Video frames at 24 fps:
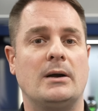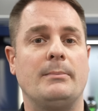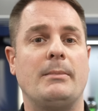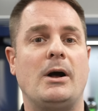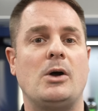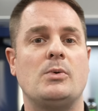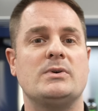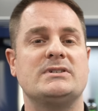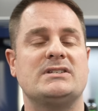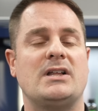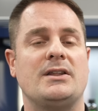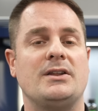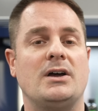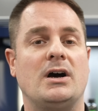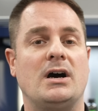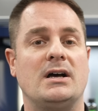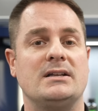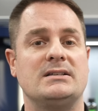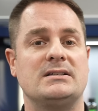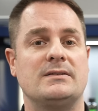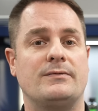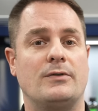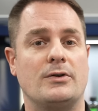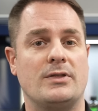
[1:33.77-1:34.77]
I'm always on the
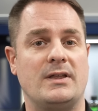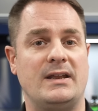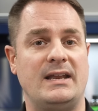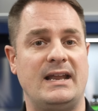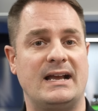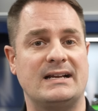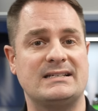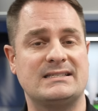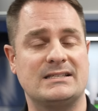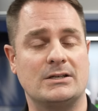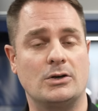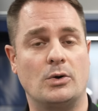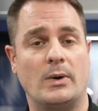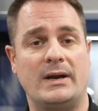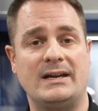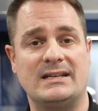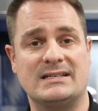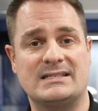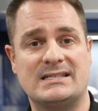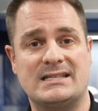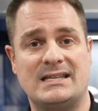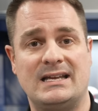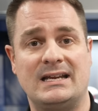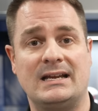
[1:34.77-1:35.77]
hunt for the next
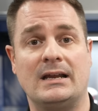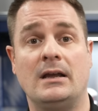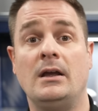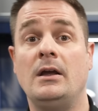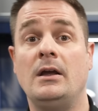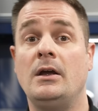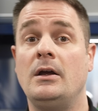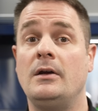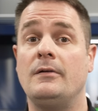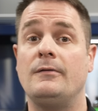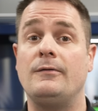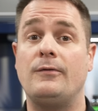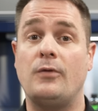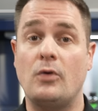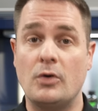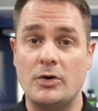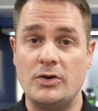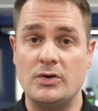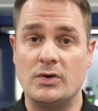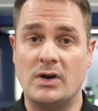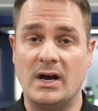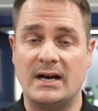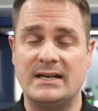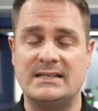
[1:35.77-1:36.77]
greatest thing for
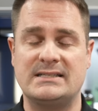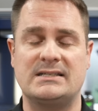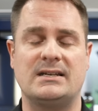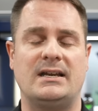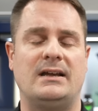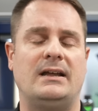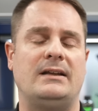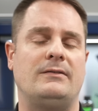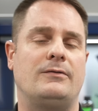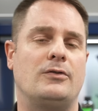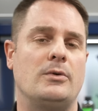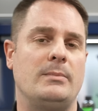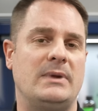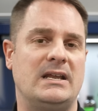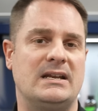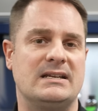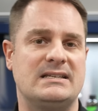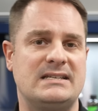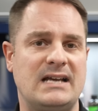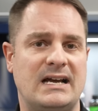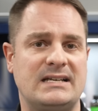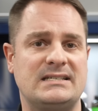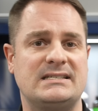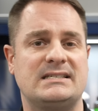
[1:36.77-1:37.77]
you guys and for me to
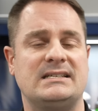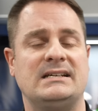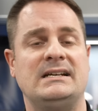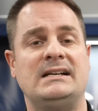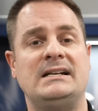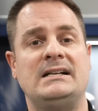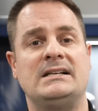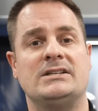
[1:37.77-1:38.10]
test.